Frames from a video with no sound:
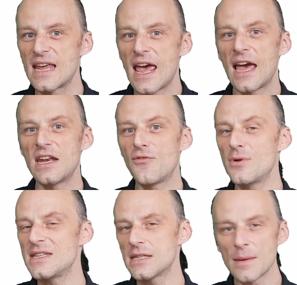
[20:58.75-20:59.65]
and if we
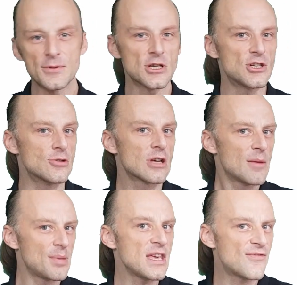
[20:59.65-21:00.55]
substitute
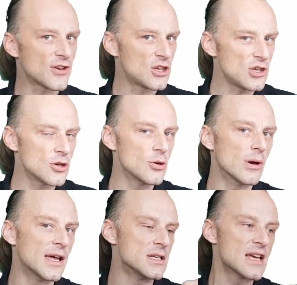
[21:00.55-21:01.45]
P for Q
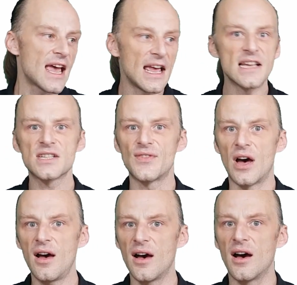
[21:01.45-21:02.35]
and S for
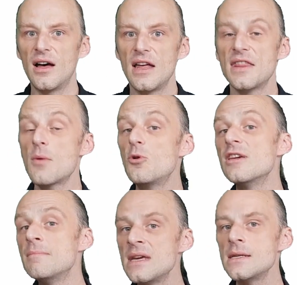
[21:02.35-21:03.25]
R, then we
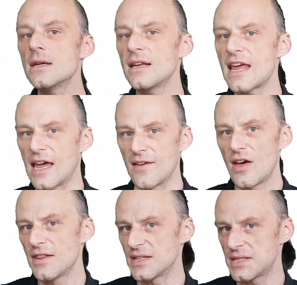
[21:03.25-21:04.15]
immediately have
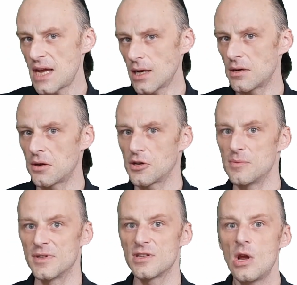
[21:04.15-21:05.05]
the second argument.